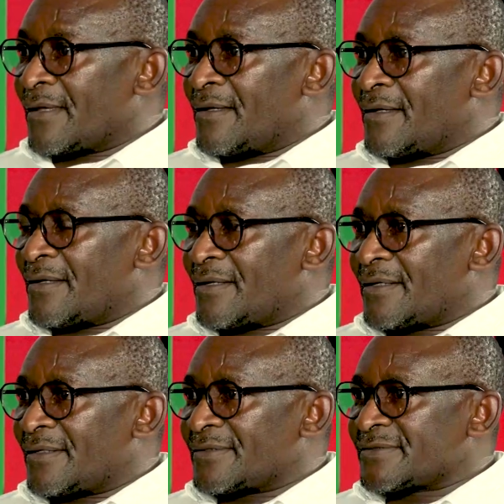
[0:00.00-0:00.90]

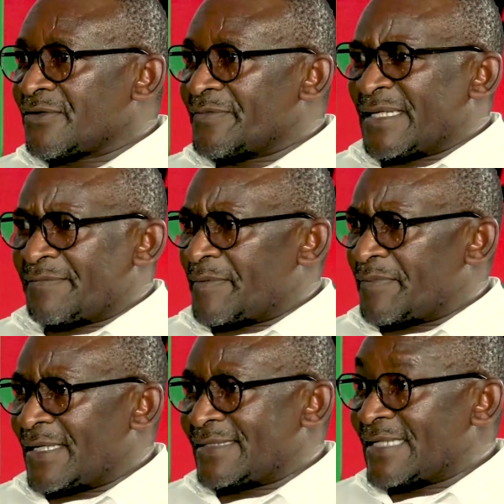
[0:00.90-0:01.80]
So many
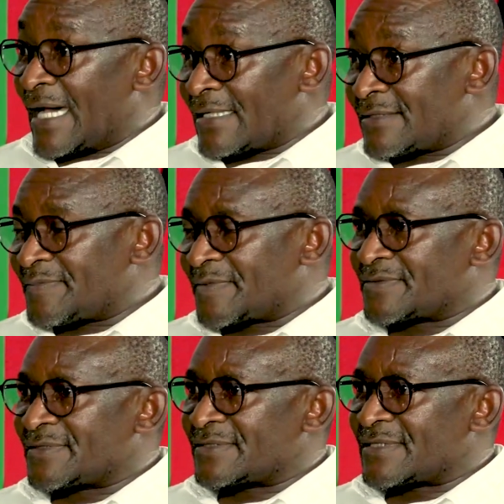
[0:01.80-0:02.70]
people had died
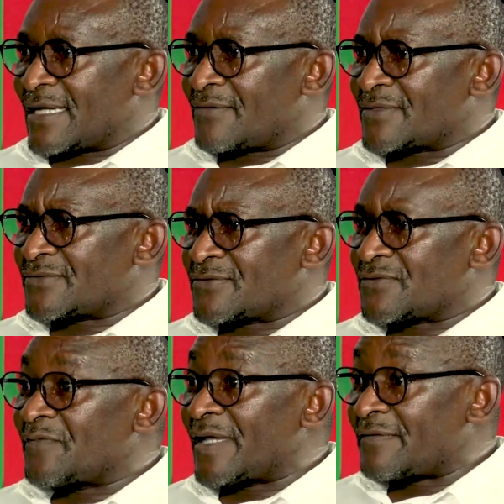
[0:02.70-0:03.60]
because the strike was
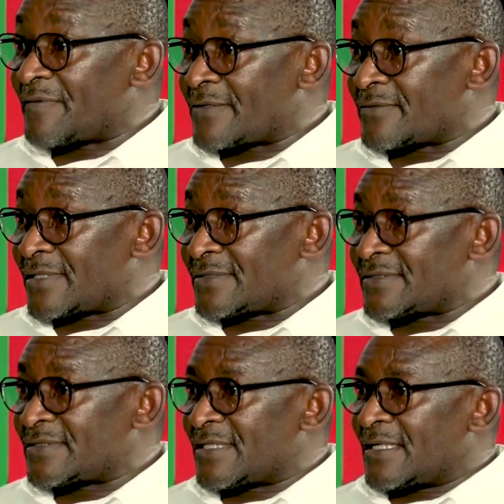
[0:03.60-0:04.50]
also very
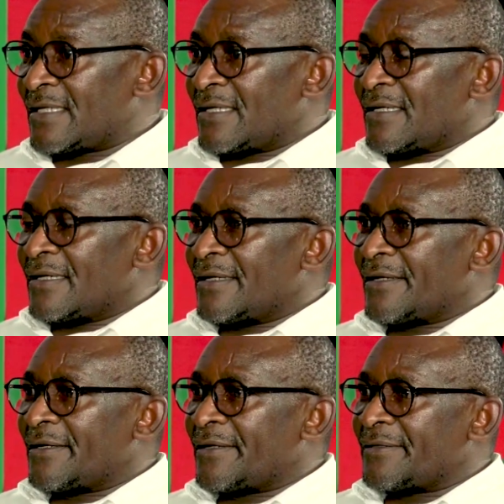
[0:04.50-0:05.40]
violent.
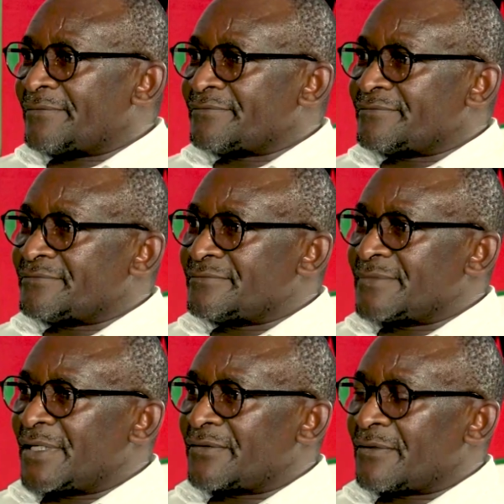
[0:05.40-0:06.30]
You
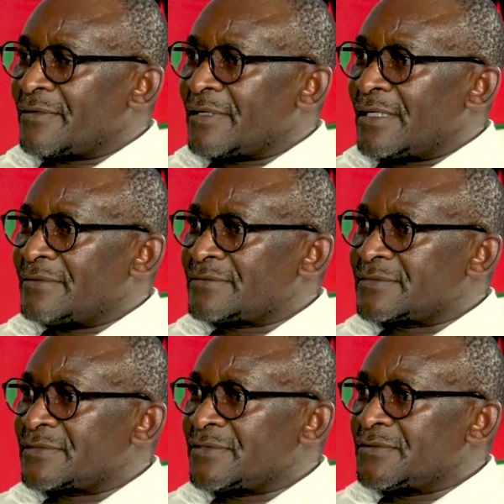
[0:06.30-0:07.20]
know, and
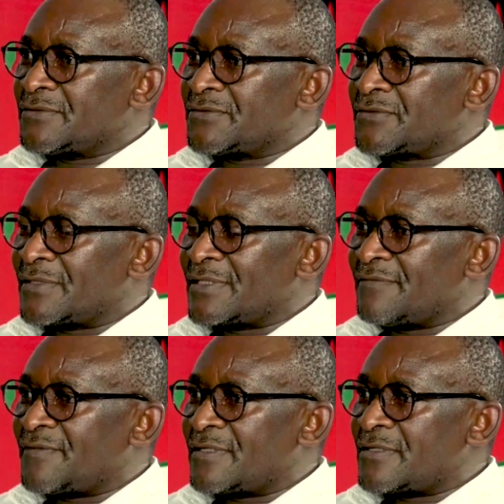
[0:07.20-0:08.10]
you don't
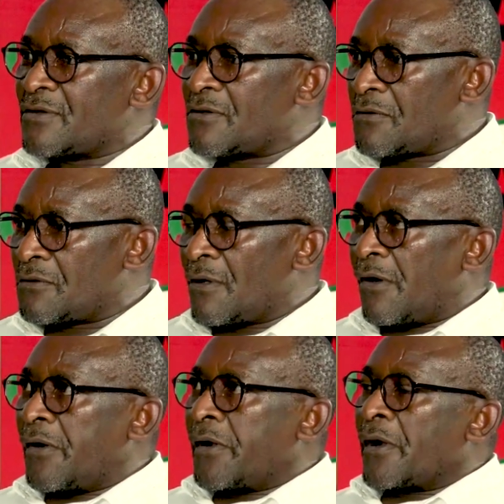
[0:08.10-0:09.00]
even know
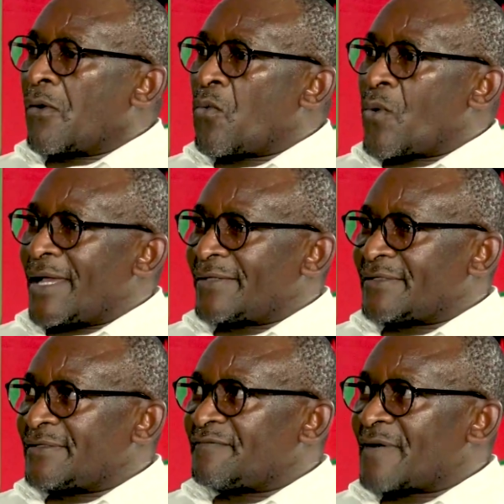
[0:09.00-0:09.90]

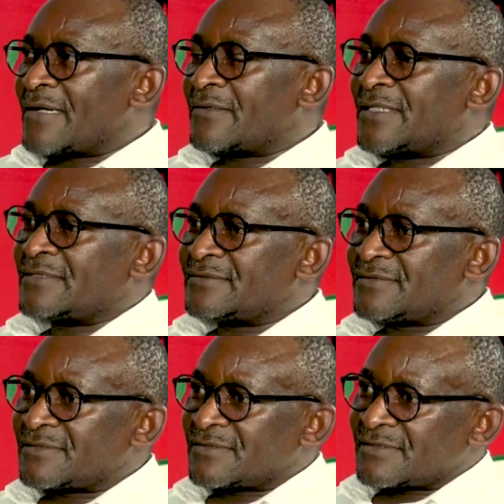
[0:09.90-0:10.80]
whether the
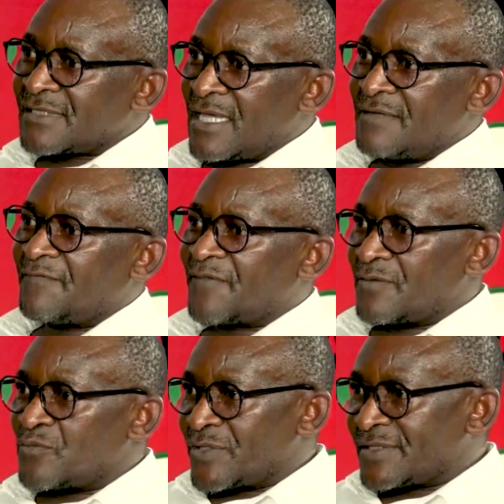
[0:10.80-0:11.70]
violence came
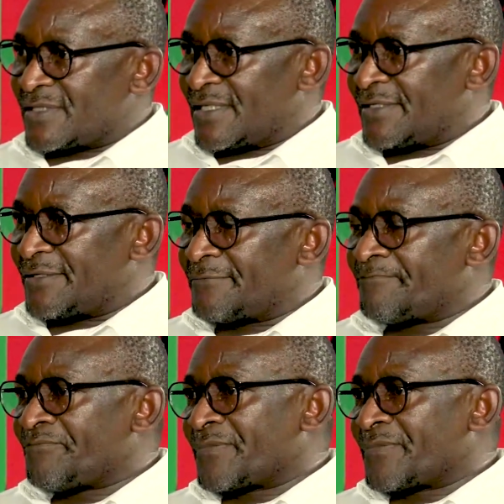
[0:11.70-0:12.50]
from within